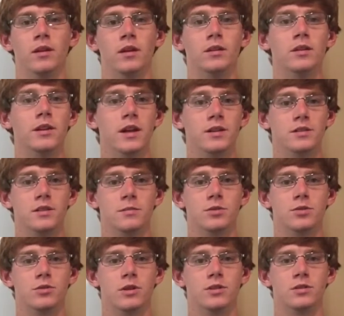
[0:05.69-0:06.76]
In today's
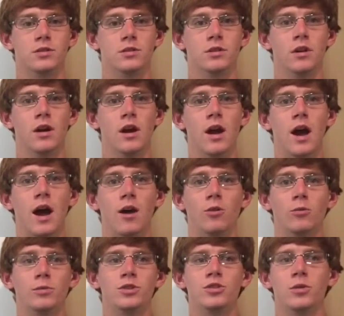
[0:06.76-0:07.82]
demonstration, I
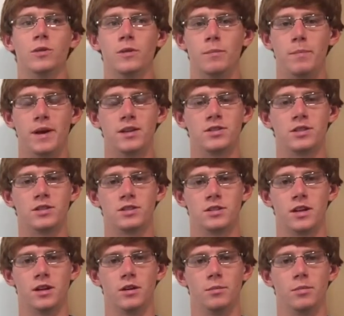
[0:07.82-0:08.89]
will be showing the basic
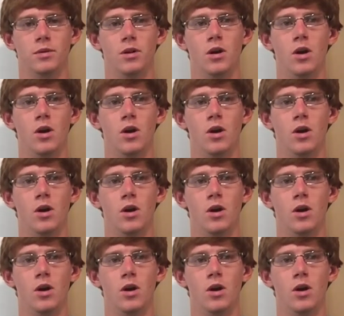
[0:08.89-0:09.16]
setup